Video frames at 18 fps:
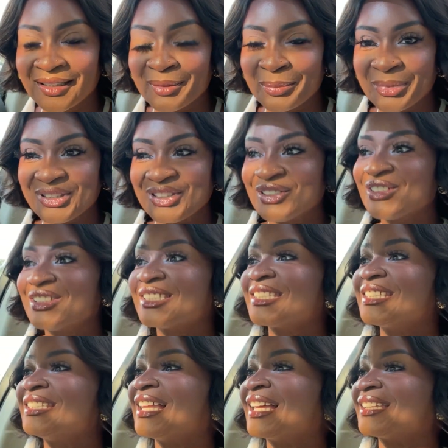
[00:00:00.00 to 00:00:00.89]
But you can
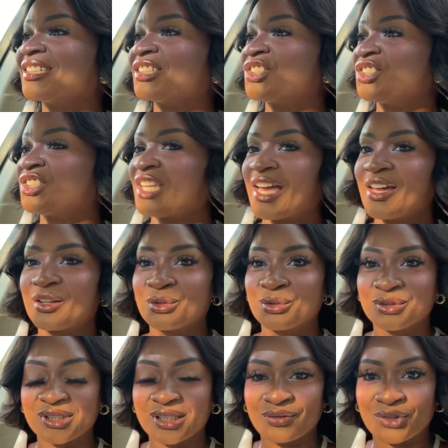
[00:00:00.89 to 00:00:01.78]
see like the
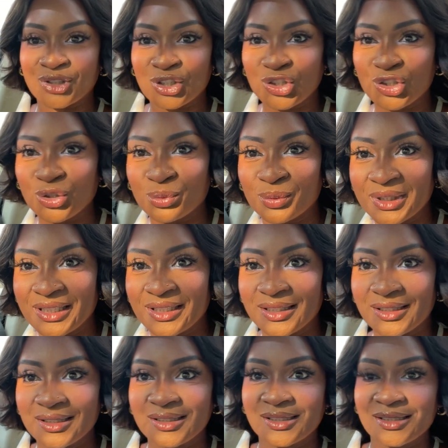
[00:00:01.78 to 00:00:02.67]
shadows of the
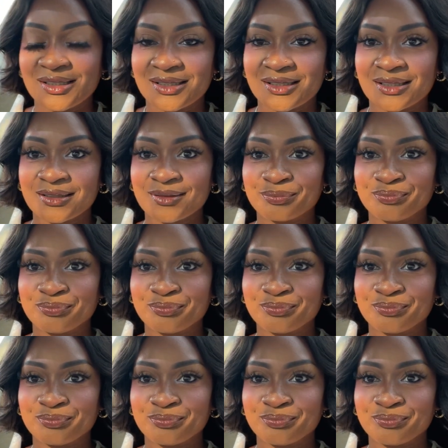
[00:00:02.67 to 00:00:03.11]
trees.